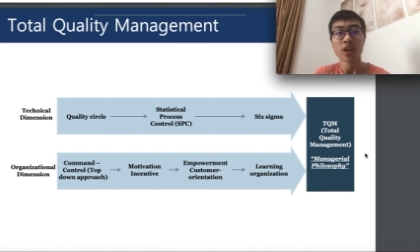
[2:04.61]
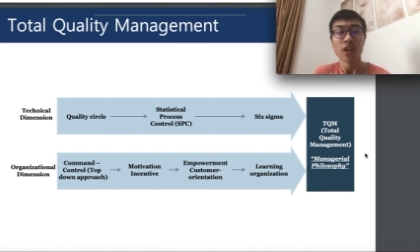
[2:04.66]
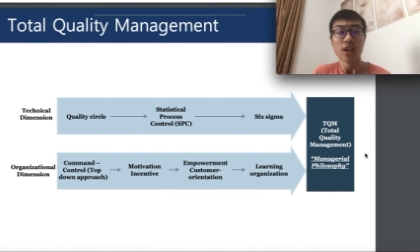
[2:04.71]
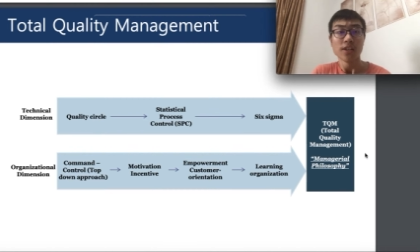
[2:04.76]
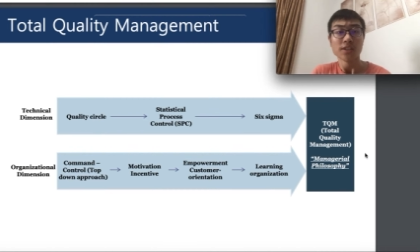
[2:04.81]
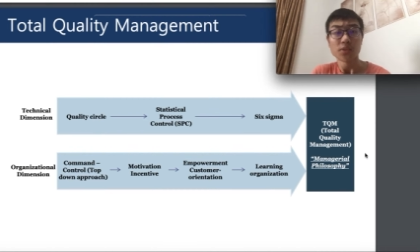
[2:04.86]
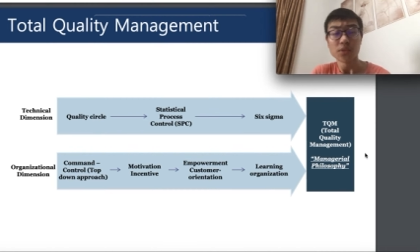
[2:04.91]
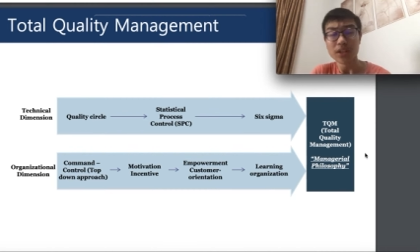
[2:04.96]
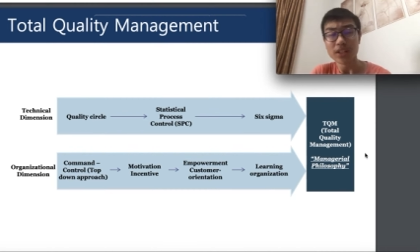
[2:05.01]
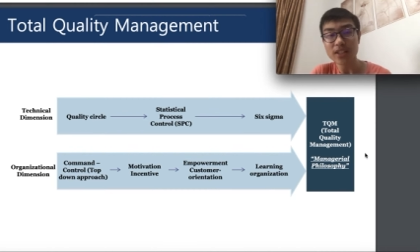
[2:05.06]

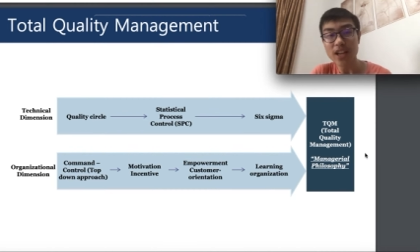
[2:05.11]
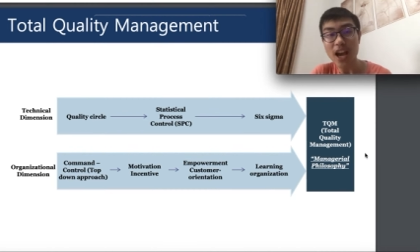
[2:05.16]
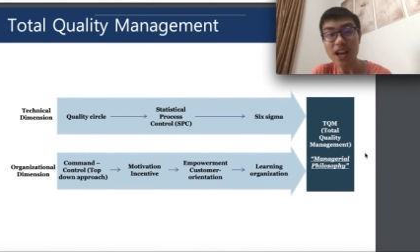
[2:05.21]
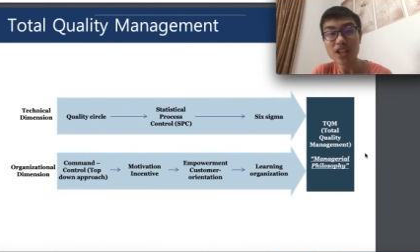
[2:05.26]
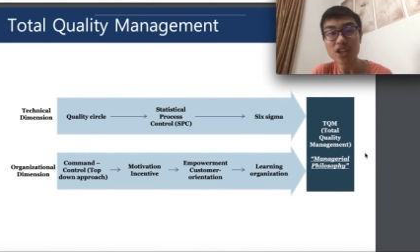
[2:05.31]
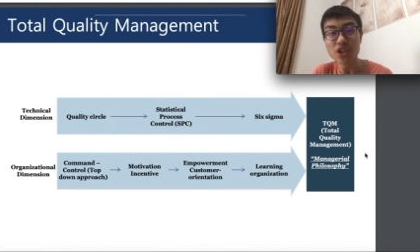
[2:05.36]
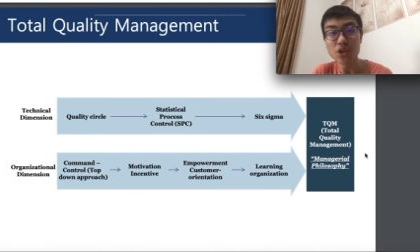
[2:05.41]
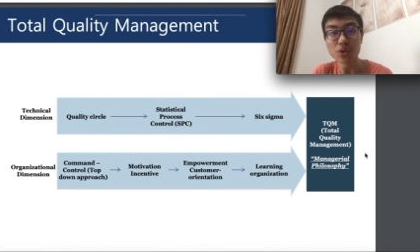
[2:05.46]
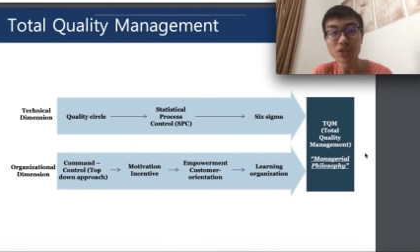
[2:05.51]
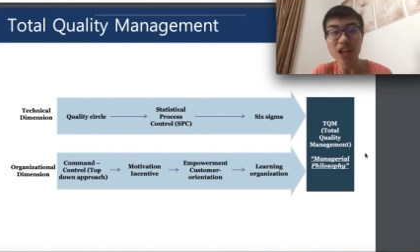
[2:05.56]
So in the
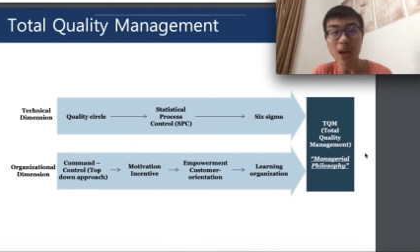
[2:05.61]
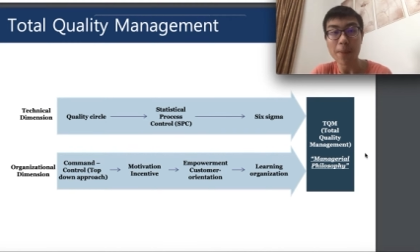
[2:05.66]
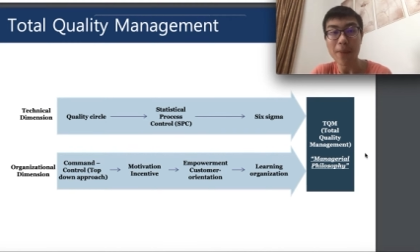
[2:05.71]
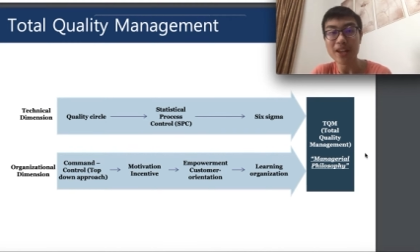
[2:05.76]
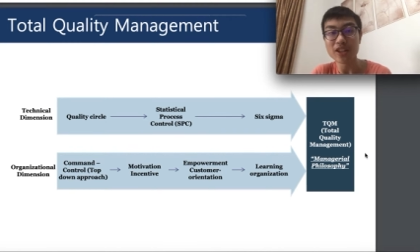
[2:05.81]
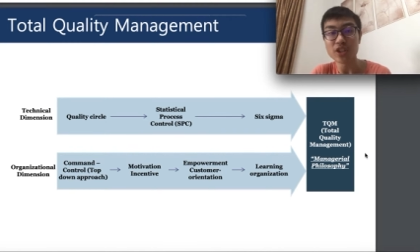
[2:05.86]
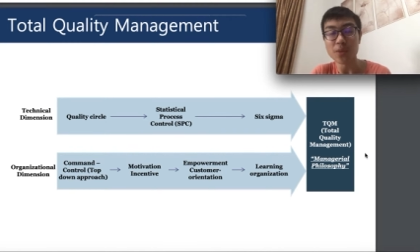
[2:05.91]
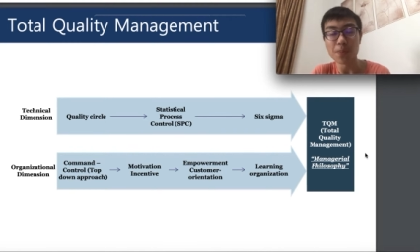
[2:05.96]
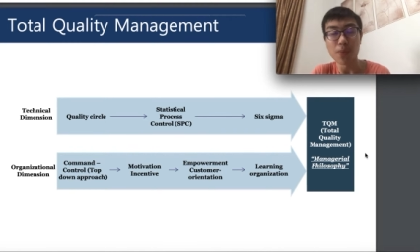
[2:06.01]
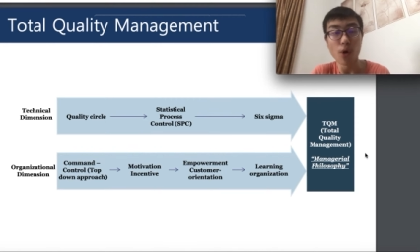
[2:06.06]
technical
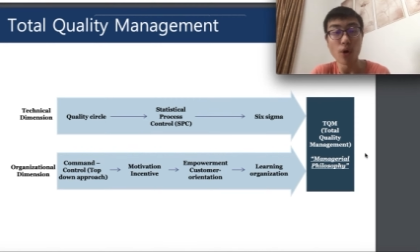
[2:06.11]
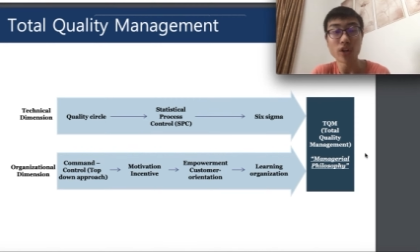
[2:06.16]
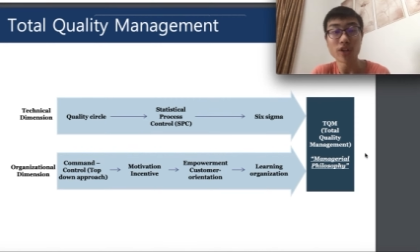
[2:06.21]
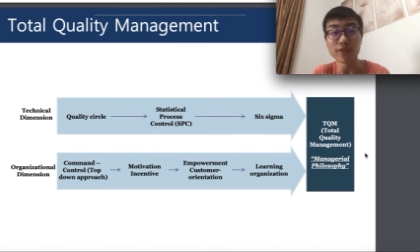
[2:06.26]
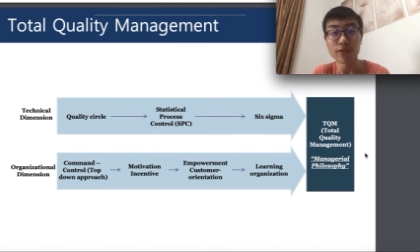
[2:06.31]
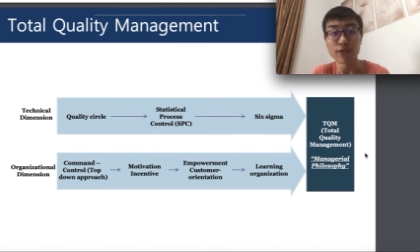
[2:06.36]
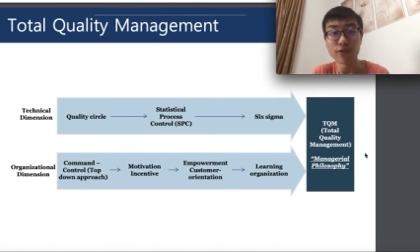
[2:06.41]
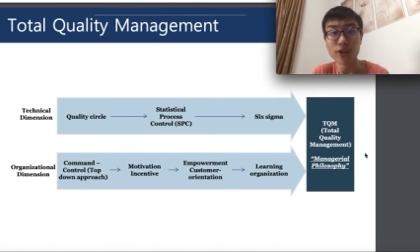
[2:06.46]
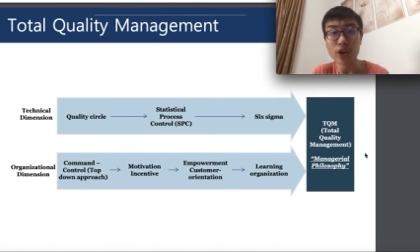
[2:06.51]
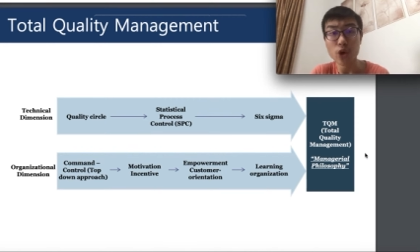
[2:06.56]
dimension point of
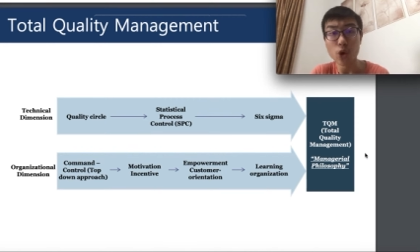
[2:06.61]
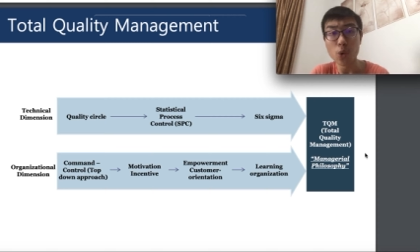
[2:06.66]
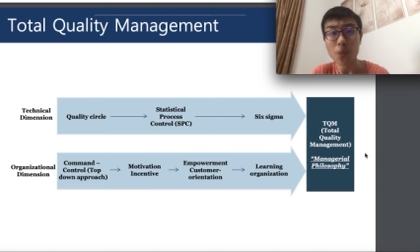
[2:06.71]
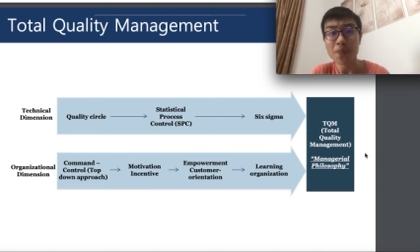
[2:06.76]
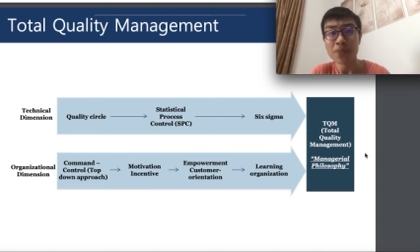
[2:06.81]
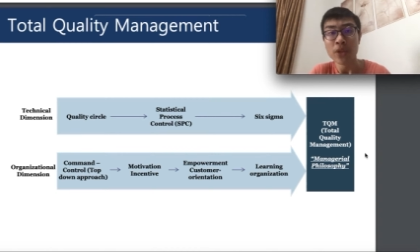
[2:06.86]
view,